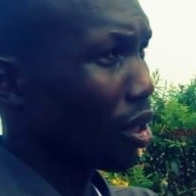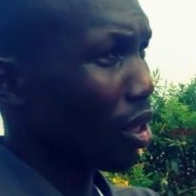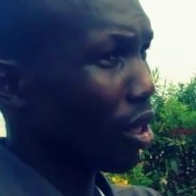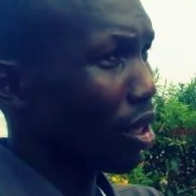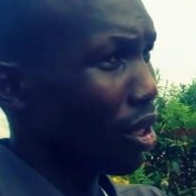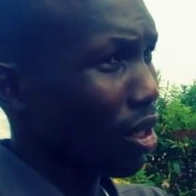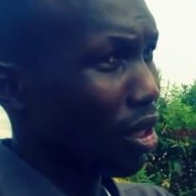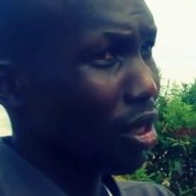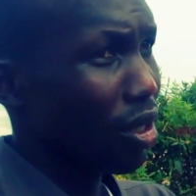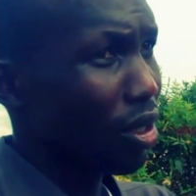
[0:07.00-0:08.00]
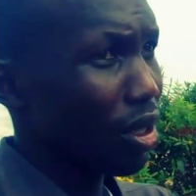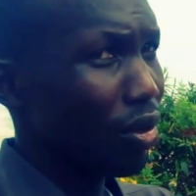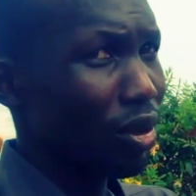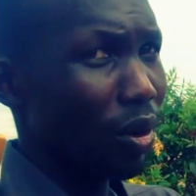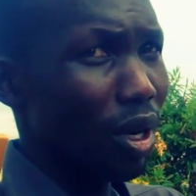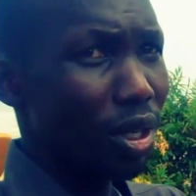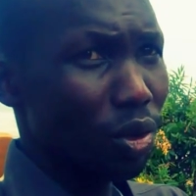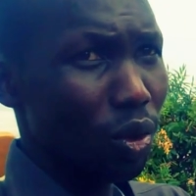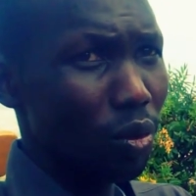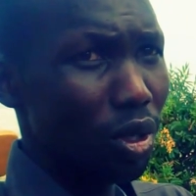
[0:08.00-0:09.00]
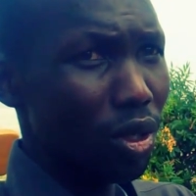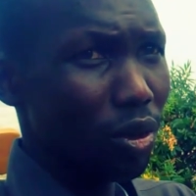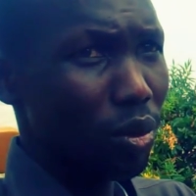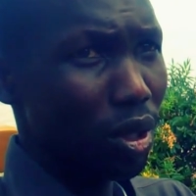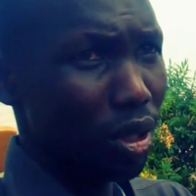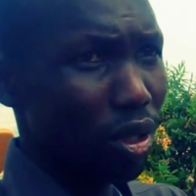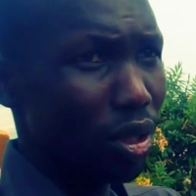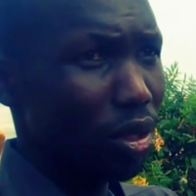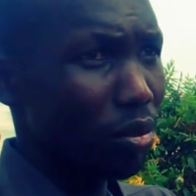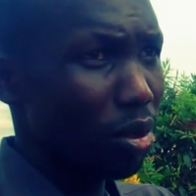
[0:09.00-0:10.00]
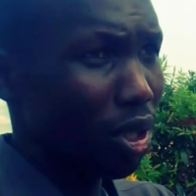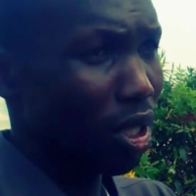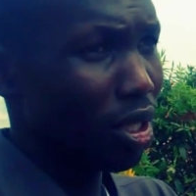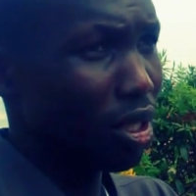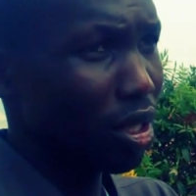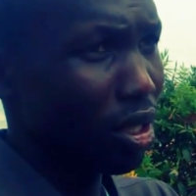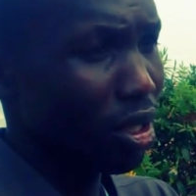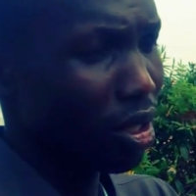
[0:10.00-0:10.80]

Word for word: Uh, if the world record will not be broken in